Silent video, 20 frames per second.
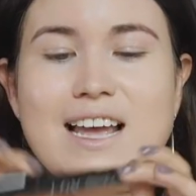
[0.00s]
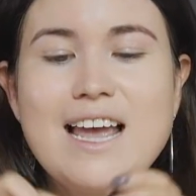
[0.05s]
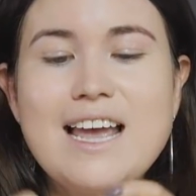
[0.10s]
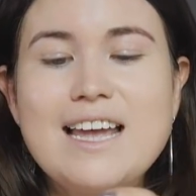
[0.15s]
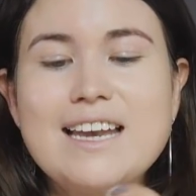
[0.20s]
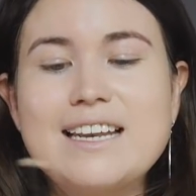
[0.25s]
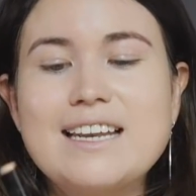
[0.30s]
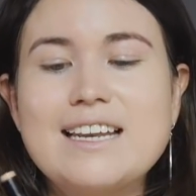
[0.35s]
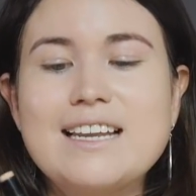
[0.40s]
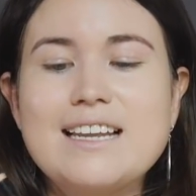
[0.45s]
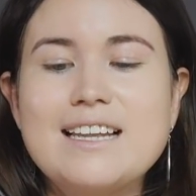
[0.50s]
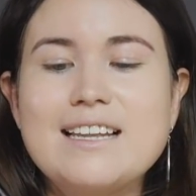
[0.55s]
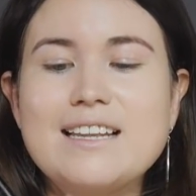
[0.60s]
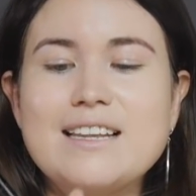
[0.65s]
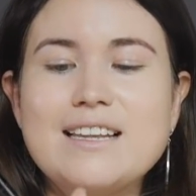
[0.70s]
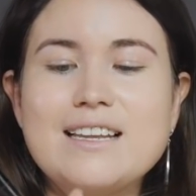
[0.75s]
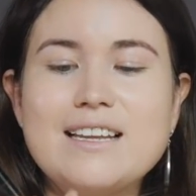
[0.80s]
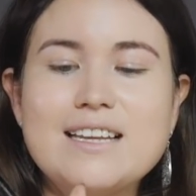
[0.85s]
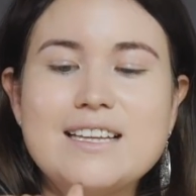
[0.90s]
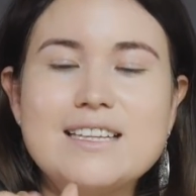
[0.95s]
and
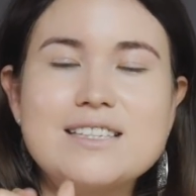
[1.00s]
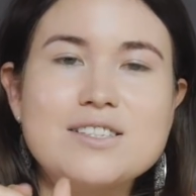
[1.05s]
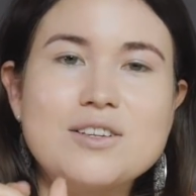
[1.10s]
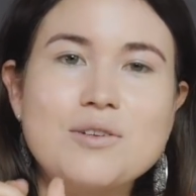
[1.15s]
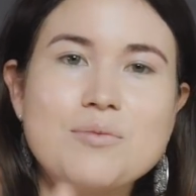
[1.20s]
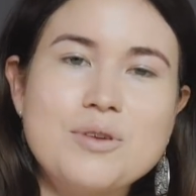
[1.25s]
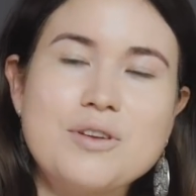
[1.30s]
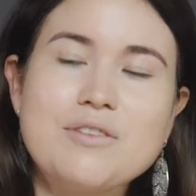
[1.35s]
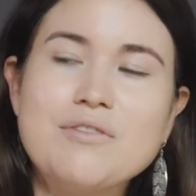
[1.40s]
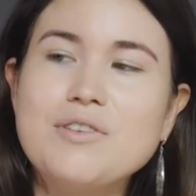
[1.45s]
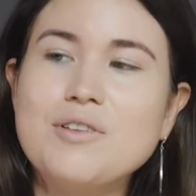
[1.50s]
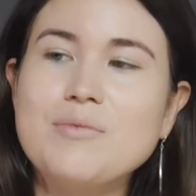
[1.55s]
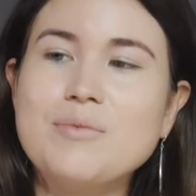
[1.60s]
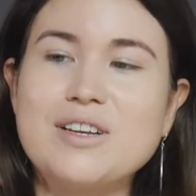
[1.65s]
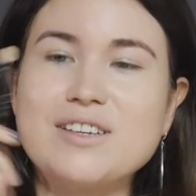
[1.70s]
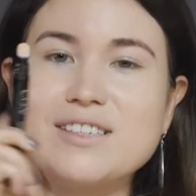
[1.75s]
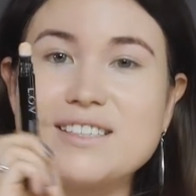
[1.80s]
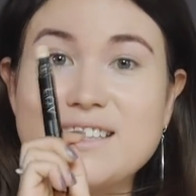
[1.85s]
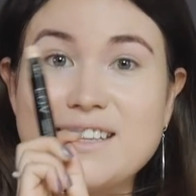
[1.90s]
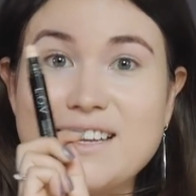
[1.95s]
it's so beautiful
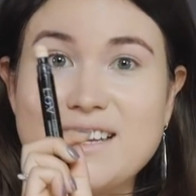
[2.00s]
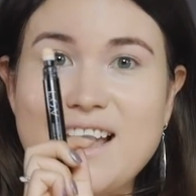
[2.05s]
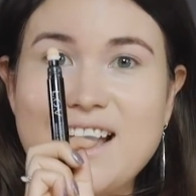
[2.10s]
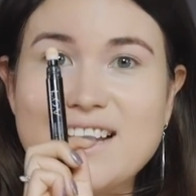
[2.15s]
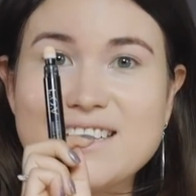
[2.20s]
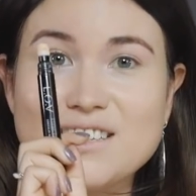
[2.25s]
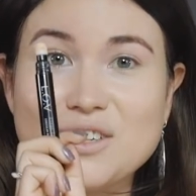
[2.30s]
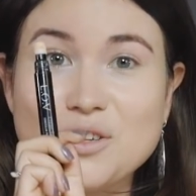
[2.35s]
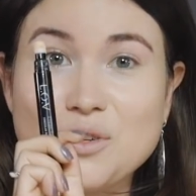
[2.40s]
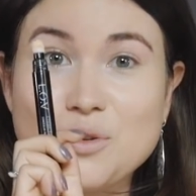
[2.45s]
because it has the